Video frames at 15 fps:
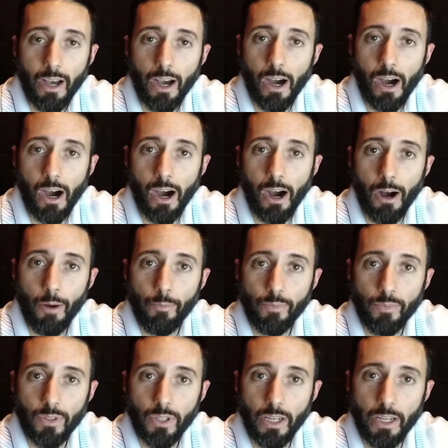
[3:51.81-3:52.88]

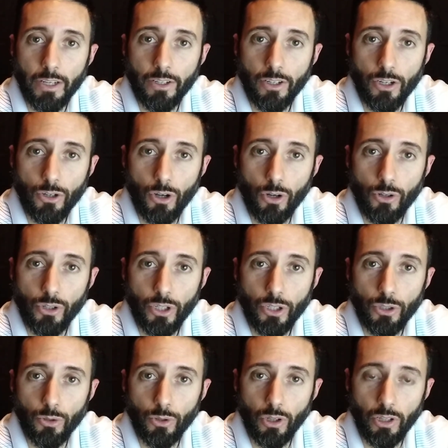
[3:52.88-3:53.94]
And you can
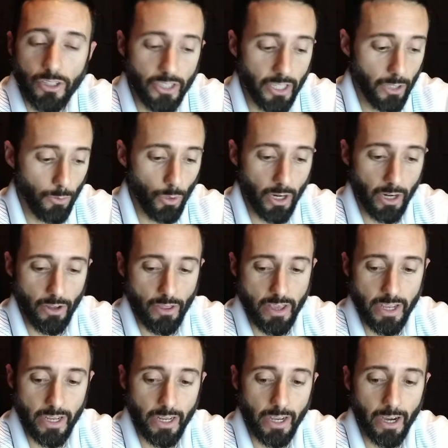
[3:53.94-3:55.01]
do the listing where
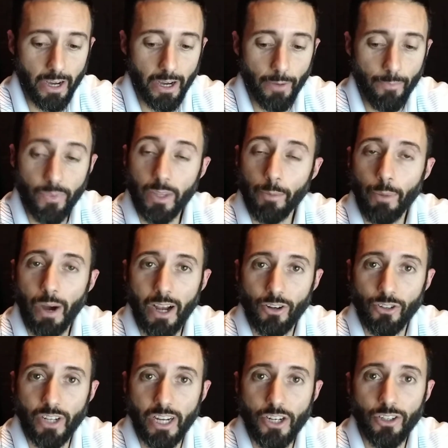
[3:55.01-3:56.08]
the
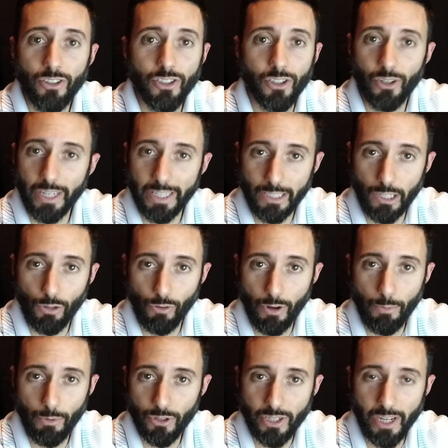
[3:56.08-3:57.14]
buyer's agent still gets to
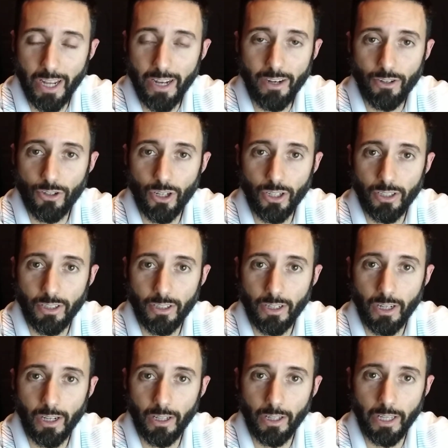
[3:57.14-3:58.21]
3%, just
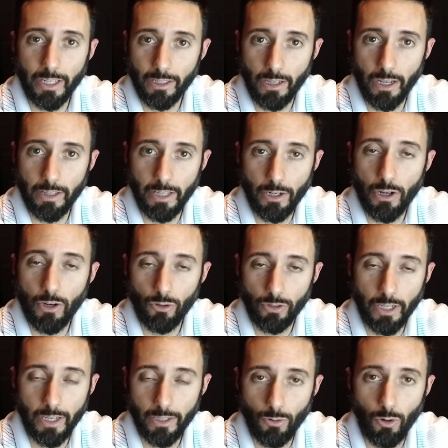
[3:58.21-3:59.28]
like
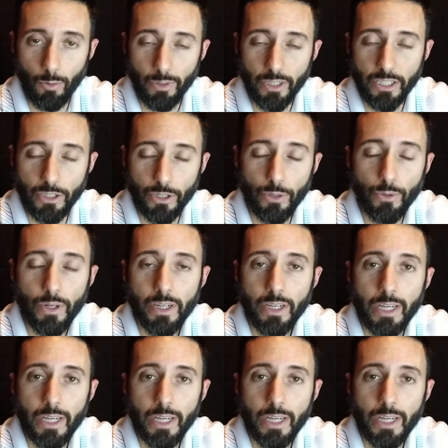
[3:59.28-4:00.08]
they normally do,